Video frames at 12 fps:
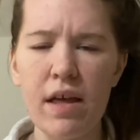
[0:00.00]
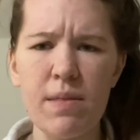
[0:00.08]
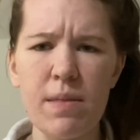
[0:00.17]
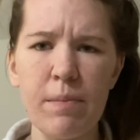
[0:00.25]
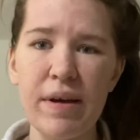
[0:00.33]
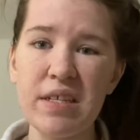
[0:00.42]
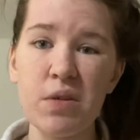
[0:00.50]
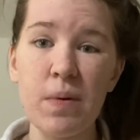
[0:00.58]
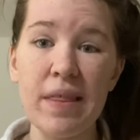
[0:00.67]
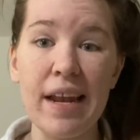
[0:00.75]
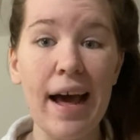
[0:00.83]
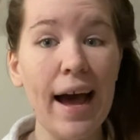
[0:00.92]
The best way
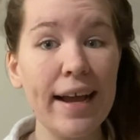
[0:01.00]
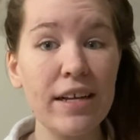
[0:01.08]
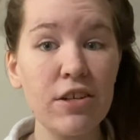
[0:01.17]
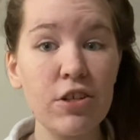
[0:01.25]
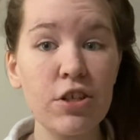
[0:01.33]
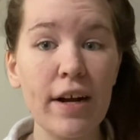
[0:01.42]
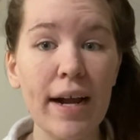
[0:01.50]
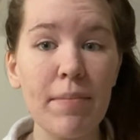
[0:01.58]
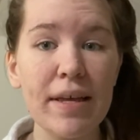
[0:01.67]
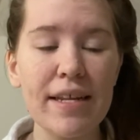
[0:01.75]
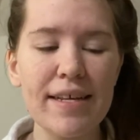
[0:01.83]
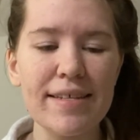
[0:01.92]
that I can describe
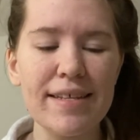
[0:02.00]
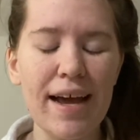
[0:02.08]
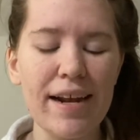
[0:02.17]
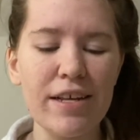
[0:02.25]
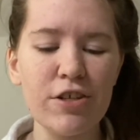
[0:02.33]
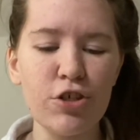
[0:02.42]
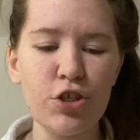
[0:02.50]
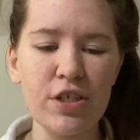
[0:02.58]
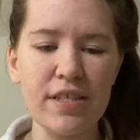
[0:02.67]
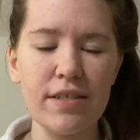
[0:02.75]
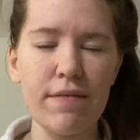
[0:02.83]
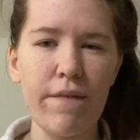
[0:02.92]
it is that it
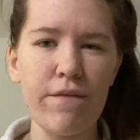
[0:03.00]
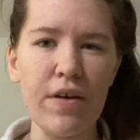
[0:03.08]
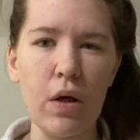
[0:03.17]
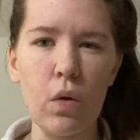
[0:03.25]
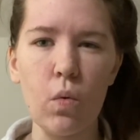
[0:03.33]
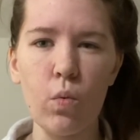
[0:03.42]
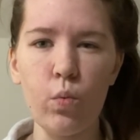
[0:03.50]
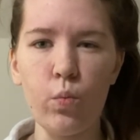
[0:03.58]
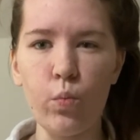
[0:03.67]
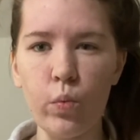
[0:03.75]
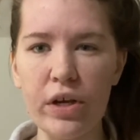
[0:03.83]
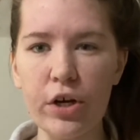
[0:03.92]
just felt
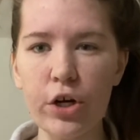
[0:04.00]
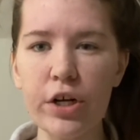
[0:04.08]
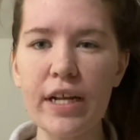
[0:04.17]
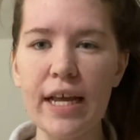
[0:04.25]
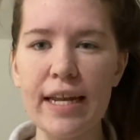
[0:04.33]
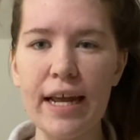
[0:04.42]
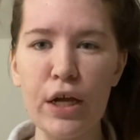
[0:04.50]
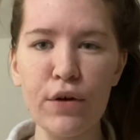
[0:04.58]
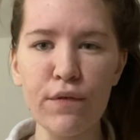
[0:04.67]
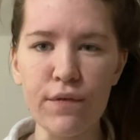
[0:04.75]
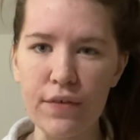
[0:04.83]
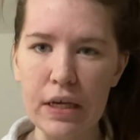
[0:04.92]
weird, and I could
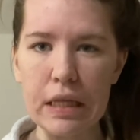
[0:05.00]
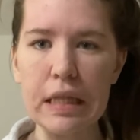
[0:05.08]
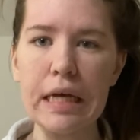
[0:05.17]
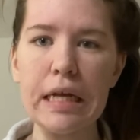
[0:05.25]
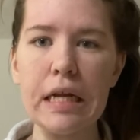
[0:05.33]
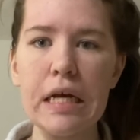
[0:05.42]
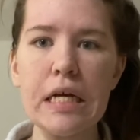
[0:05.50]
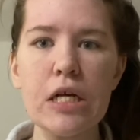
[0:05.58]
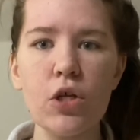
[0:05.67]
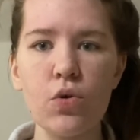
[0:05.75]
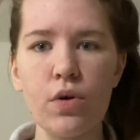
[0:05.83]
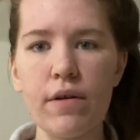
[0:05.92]
feel it
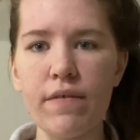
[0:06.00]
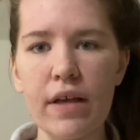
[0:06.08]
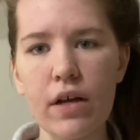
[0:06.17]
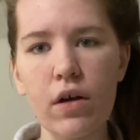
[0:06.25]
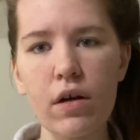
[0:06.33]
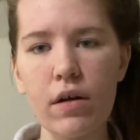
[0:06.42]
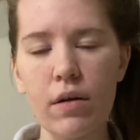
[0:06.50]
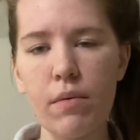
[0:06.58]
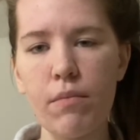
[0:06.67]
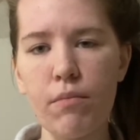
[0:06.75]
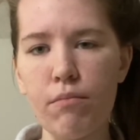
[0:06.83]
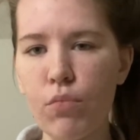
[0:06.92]
sort of like
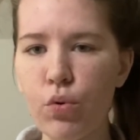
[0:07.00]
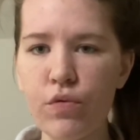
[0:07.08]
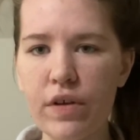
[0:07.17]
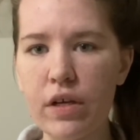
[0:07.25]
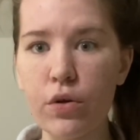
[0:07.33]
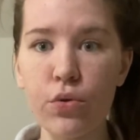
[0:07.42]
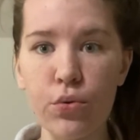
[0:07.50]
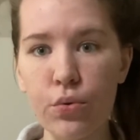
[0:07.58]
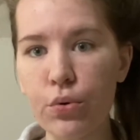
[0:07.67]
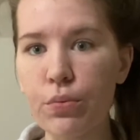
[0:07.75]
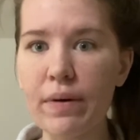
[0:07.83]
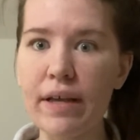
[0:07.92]
moving
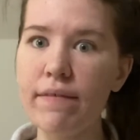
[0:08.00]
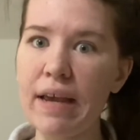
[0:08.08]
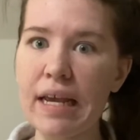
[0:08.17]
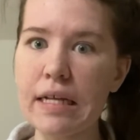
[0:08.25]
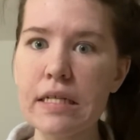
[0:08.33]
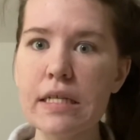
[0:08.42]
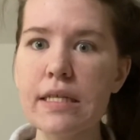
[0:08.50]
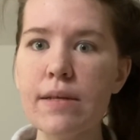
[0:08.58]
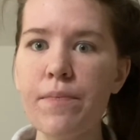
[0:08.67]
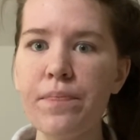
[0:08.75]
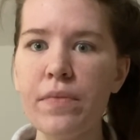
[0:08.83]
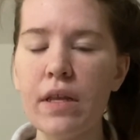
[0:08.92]
through my veins.
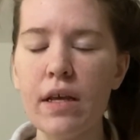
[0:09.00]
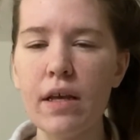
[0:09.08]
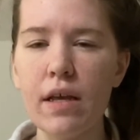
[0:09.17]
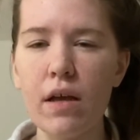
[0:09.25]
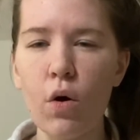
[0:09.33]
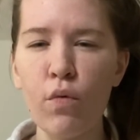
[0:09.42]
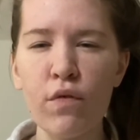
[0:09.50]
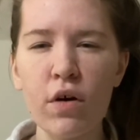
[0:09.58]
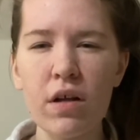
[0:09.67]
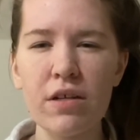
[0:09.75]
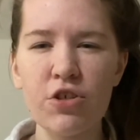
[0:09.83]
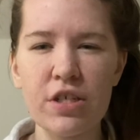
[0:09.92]

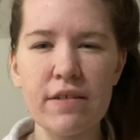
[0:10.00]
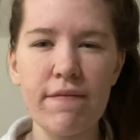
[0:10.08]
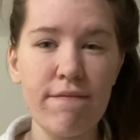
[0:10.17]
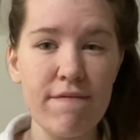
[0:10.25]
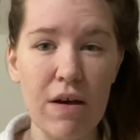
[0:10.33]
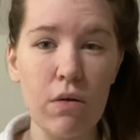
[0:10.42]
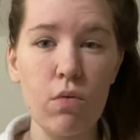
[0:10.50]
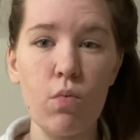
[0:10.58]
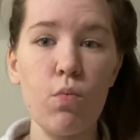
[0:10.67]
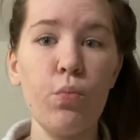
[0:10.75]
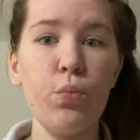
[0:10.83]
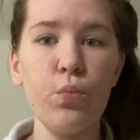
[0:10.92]
Overall, it just felt
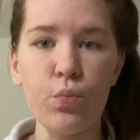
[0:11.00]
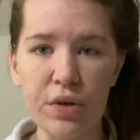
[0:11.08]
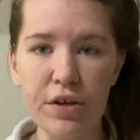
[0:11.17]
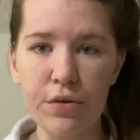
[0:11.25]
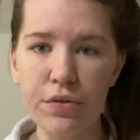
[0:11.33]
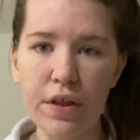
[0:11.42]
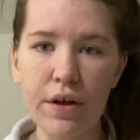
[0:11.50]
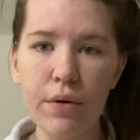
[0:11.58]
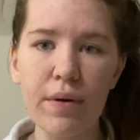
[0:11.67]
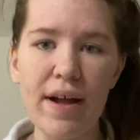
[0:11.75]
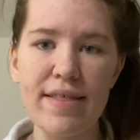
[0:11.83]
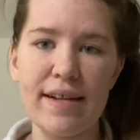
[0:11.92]
weird
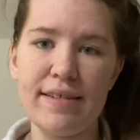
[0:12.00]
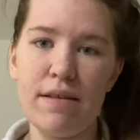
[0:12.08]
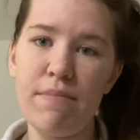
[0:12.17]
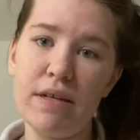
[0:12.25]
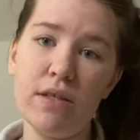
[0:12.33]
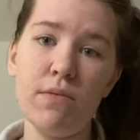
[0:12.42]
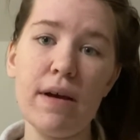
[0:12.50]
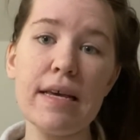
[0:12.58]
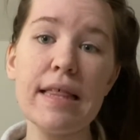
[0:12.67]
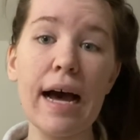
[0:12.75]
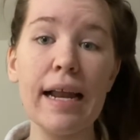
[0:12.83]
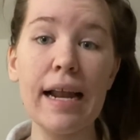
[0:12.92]
though, and that's the best way
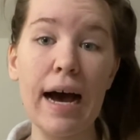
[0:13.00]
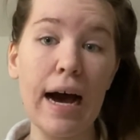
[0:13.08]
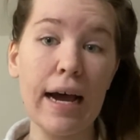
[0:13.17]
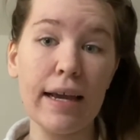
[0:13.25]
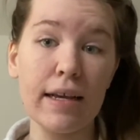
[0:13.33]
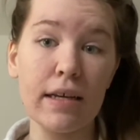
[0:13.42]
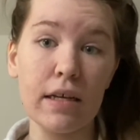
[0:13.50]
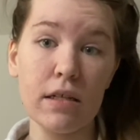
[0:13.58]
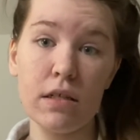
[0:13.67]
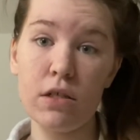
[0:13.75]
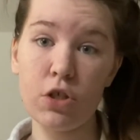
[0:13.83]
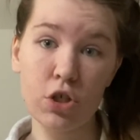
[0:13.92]
that I
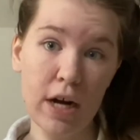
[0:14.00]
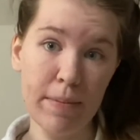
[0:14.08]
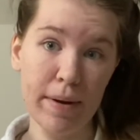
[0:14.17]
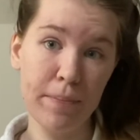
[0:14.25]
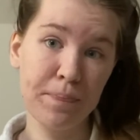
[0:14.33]
can describe it.